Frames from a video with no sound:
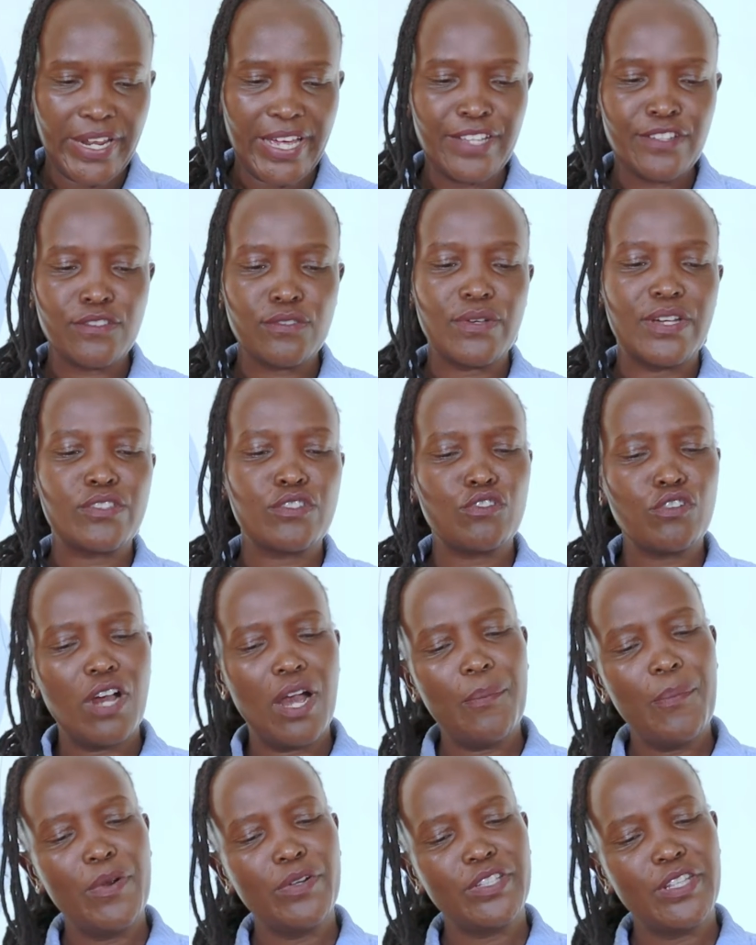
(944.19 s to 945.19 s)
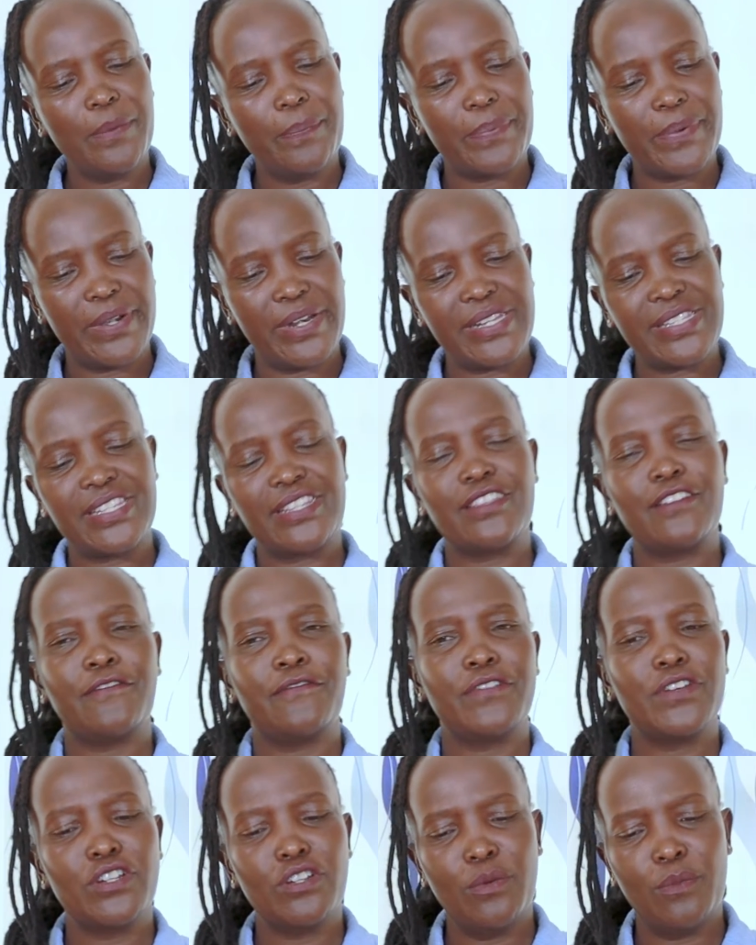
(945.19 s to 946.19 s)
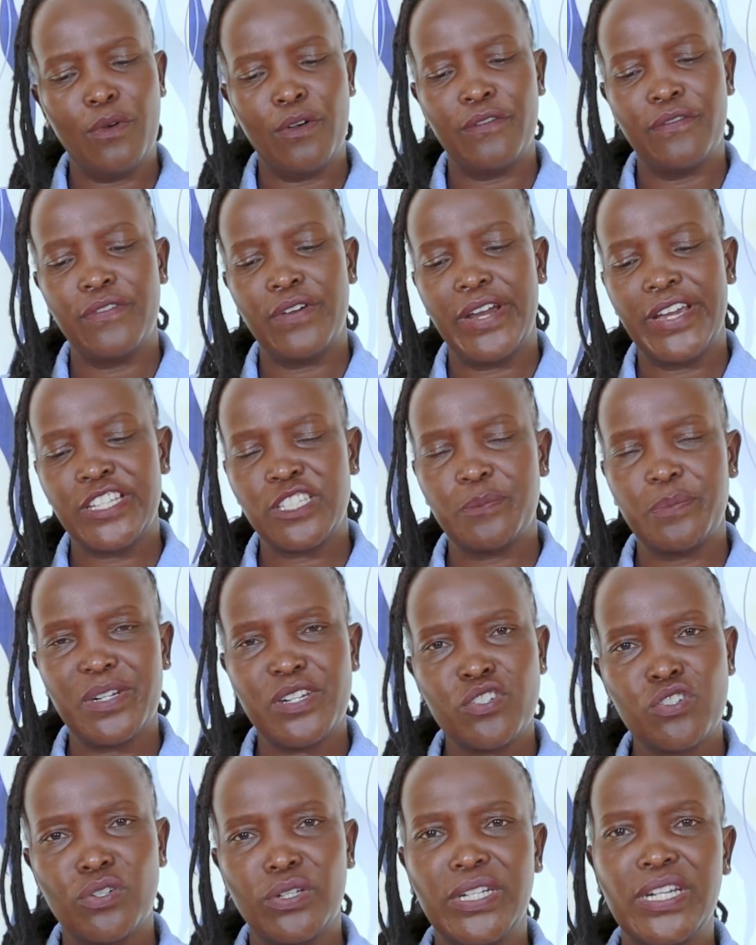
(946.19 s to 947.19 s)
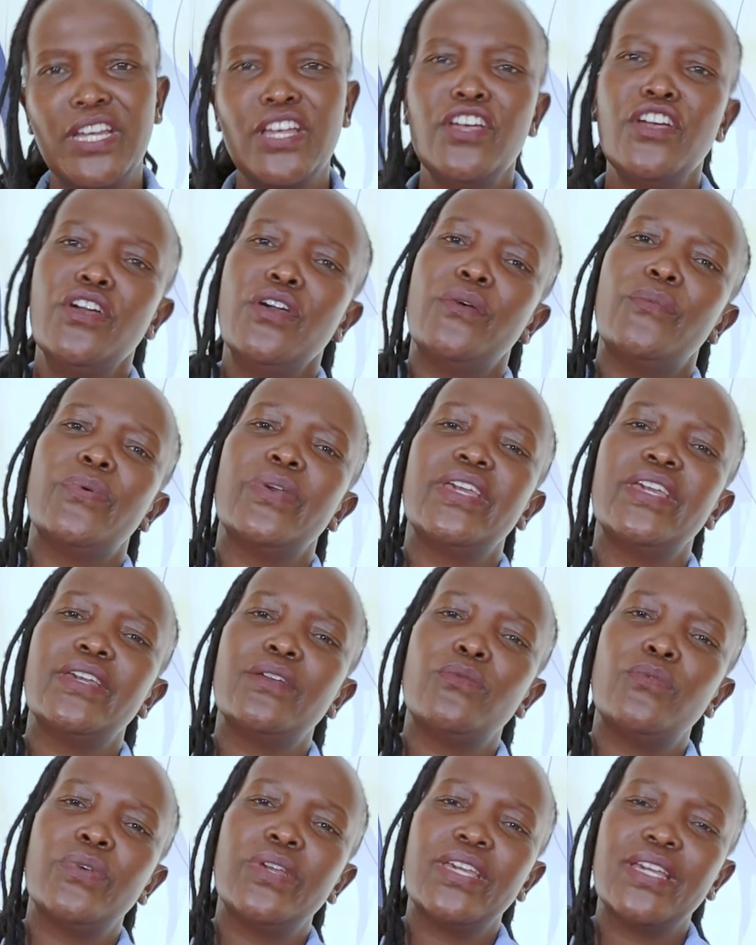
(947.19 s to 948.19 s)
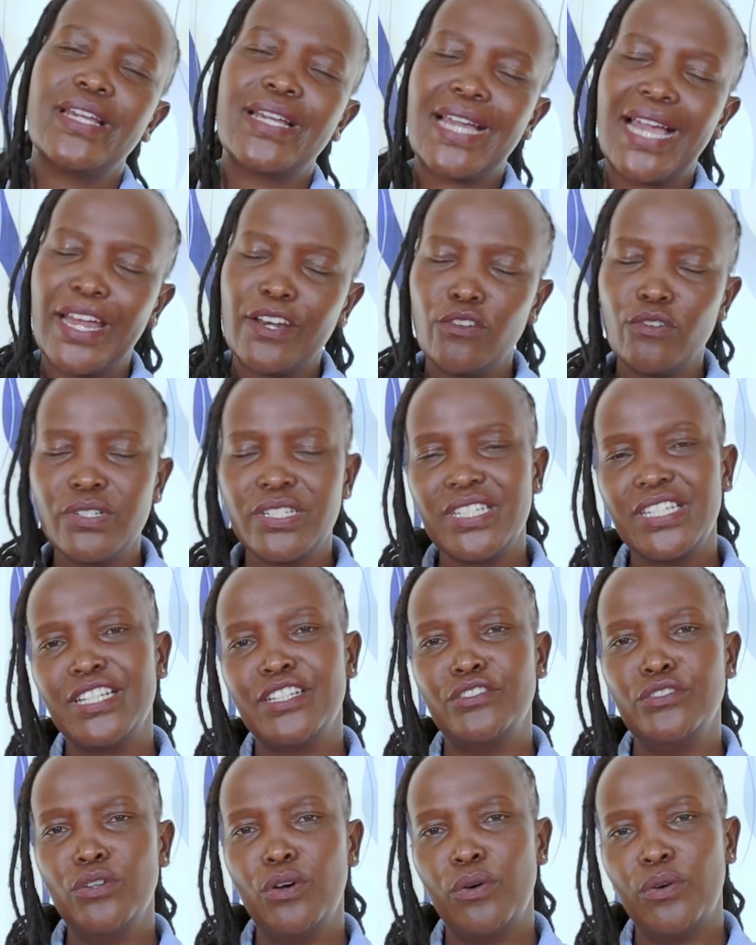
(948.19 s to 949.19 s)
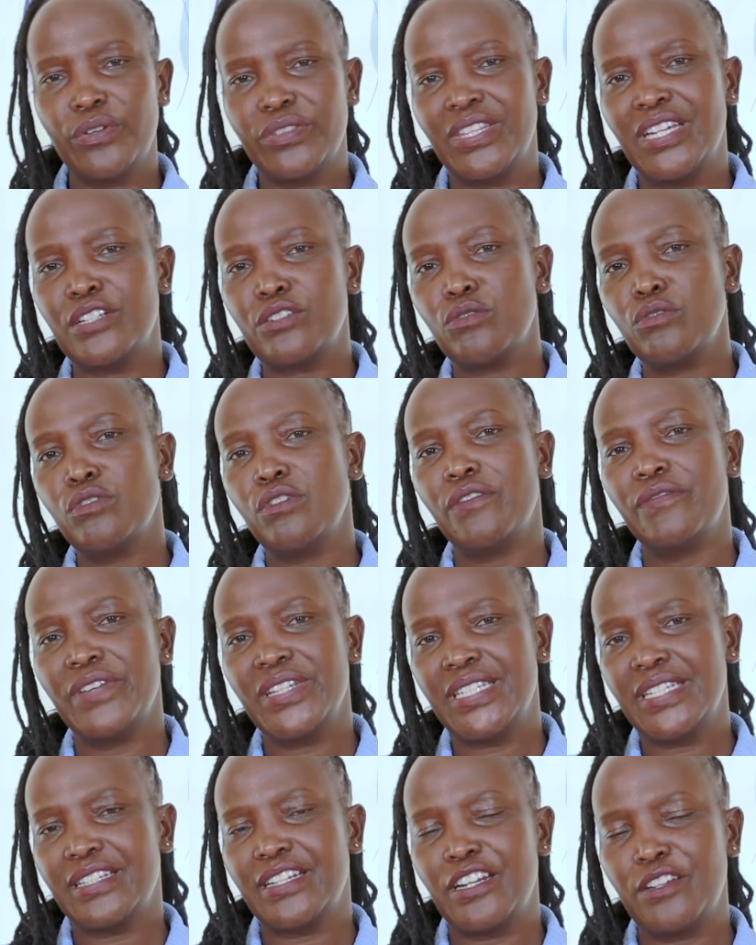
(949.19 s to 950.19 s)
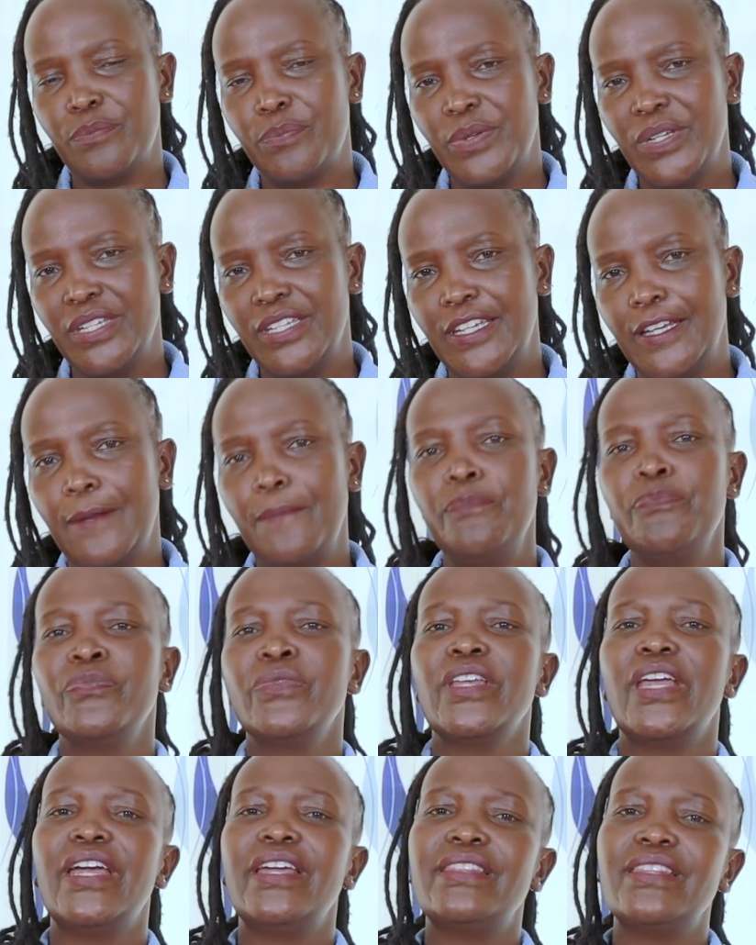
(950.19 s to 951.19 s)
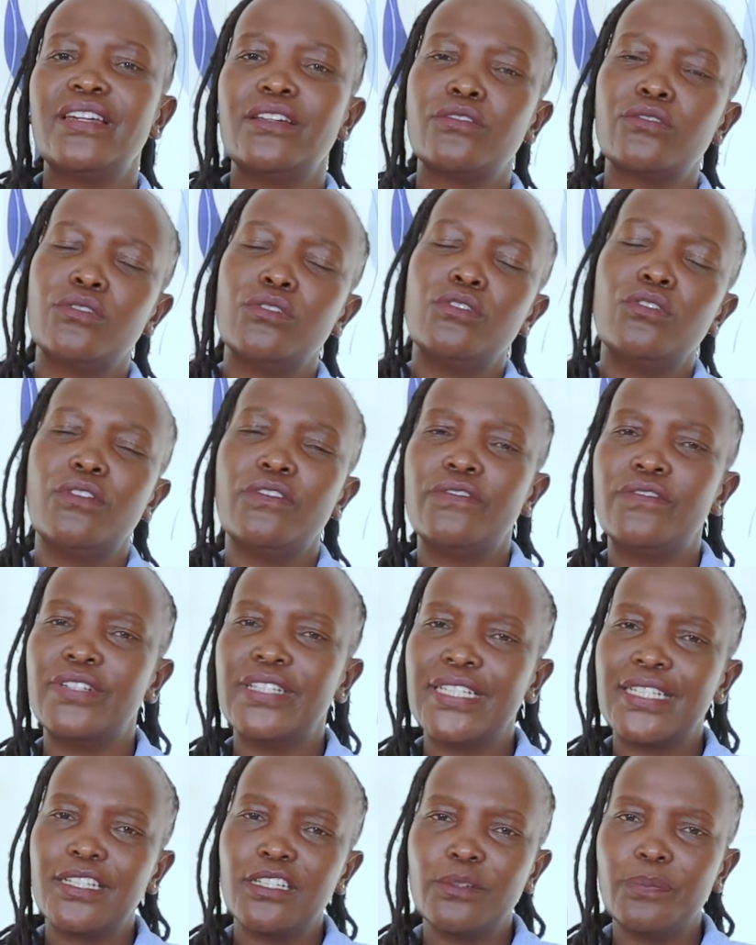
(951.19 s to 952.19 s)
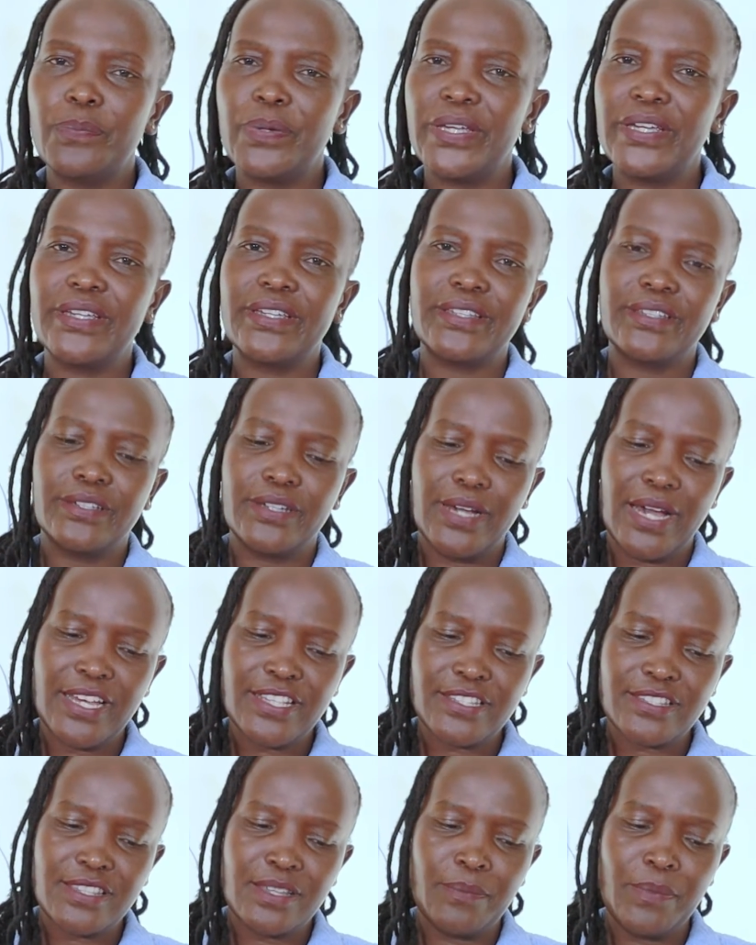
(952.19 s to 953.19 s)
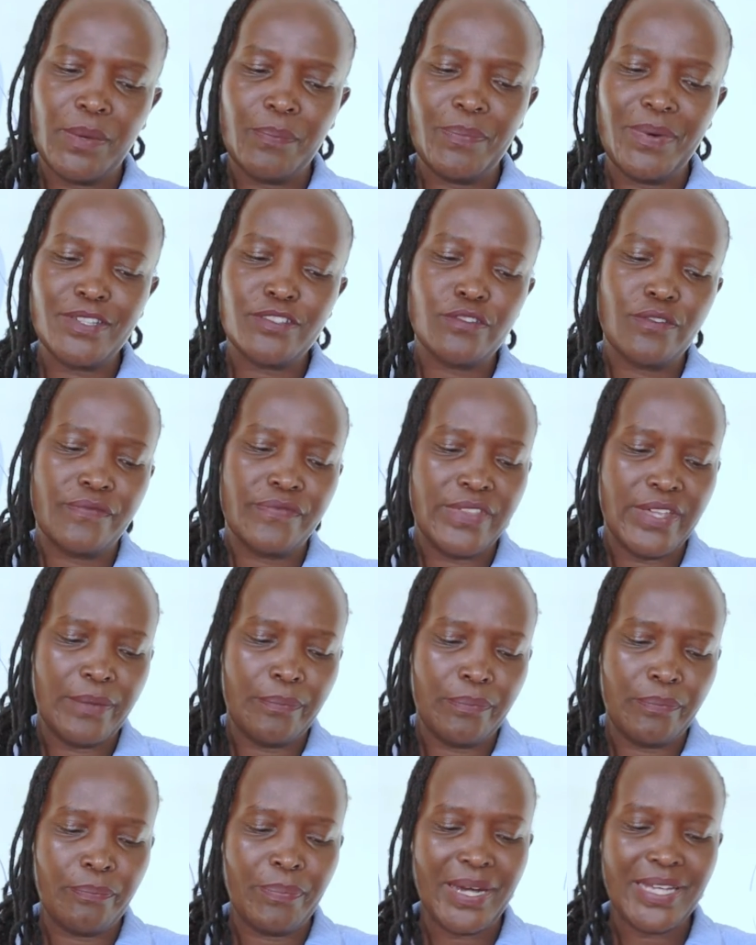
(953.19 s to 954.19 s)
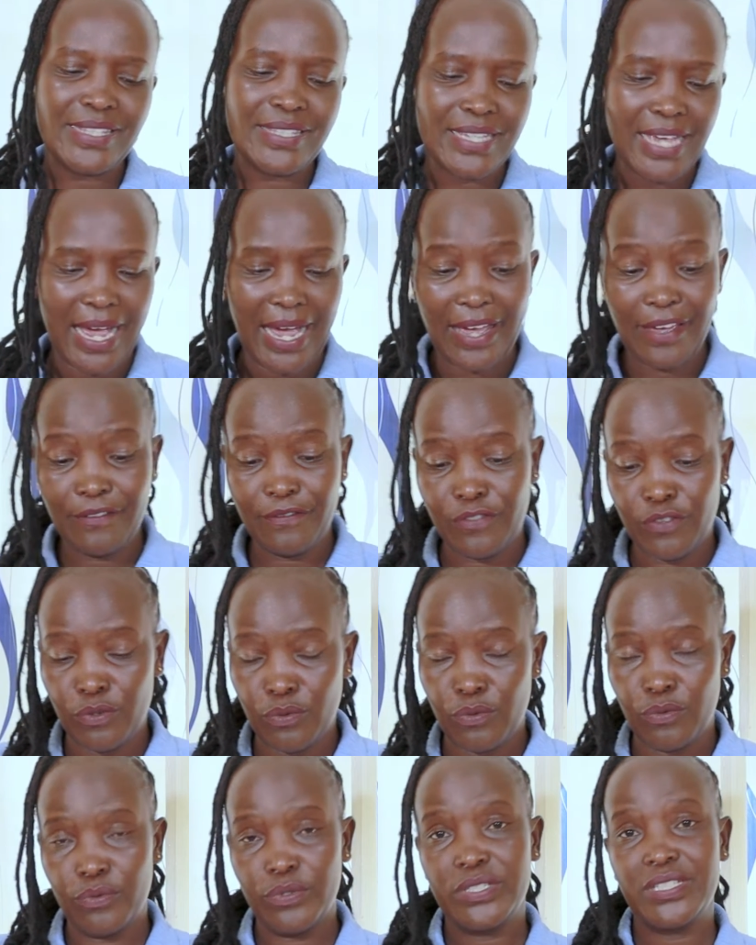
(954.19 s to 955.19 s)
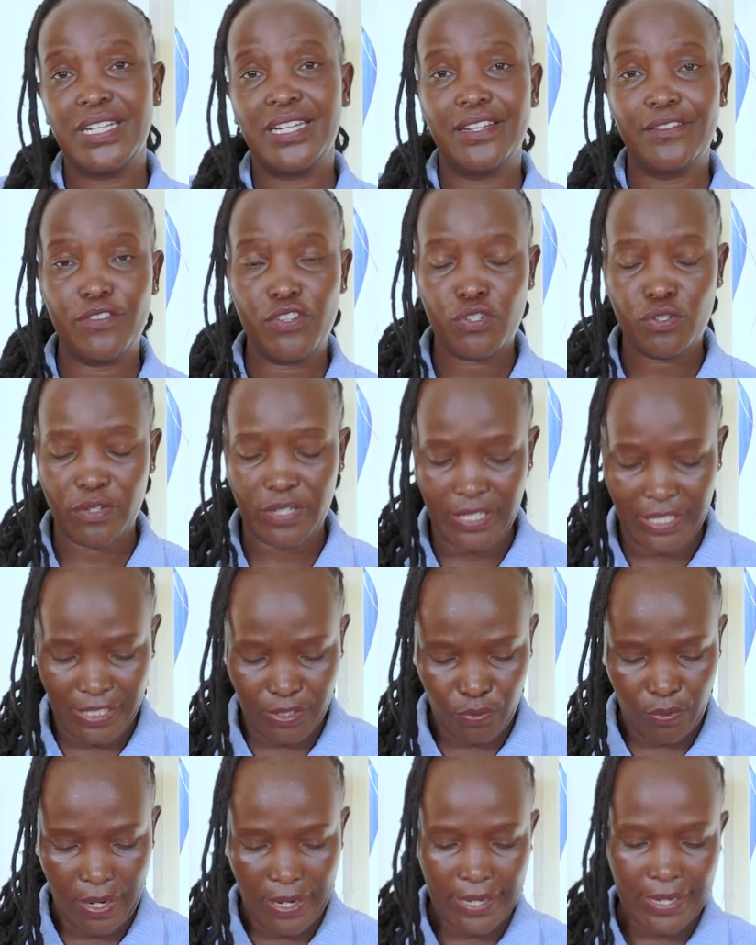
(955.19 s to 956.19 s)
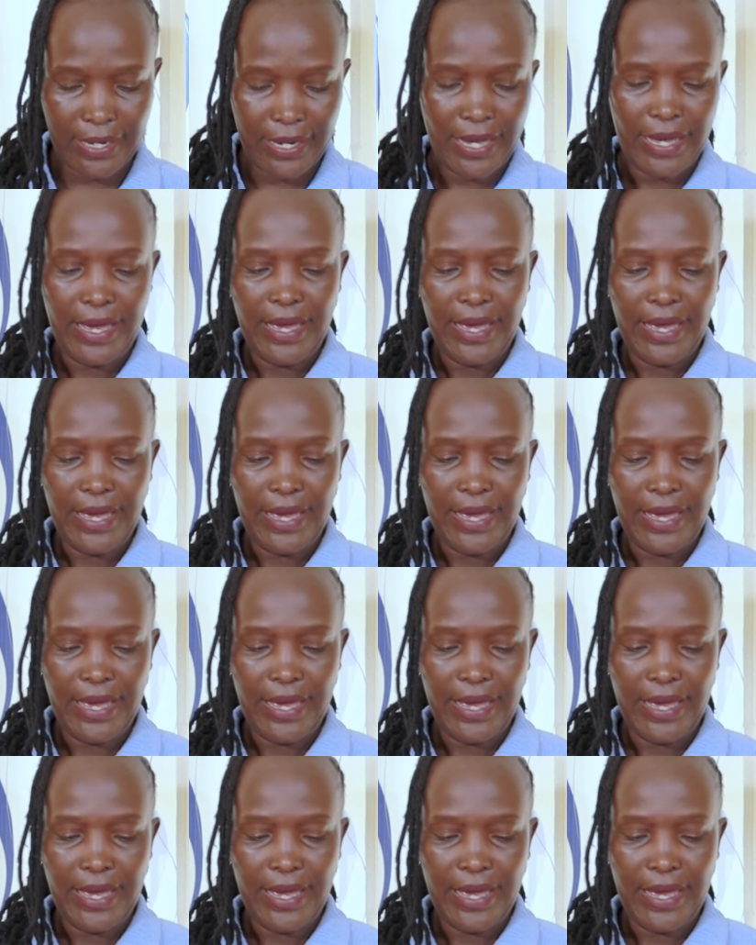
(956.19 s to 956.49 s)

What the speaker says: And so as we talk about the press and the freedom of expression, we cannot ignore the role of Veteran P and the role of Little P as the members of the Bird's Eye View television network.